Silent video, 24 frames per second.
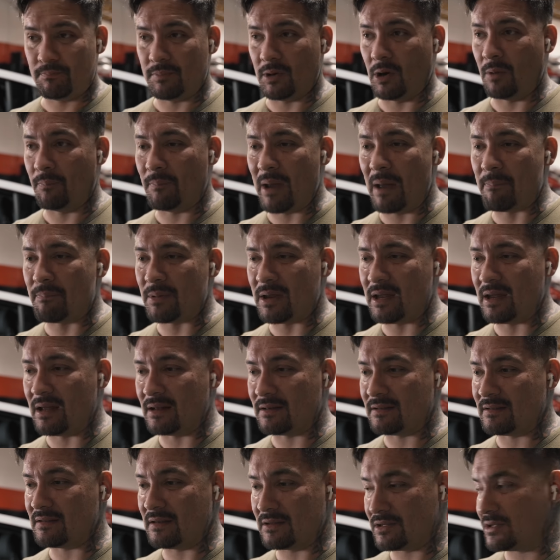You know, peppy,
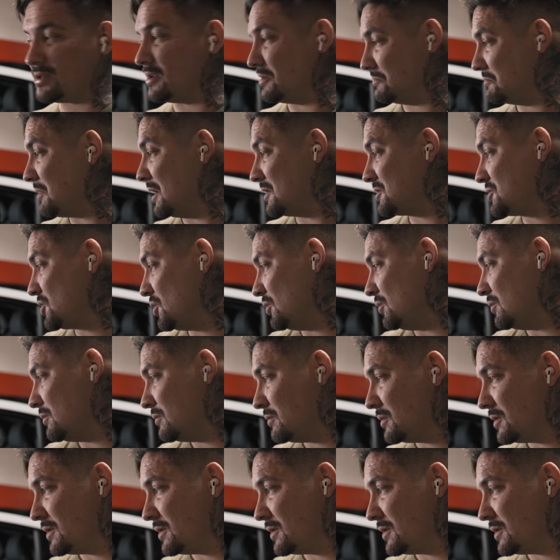it's cool.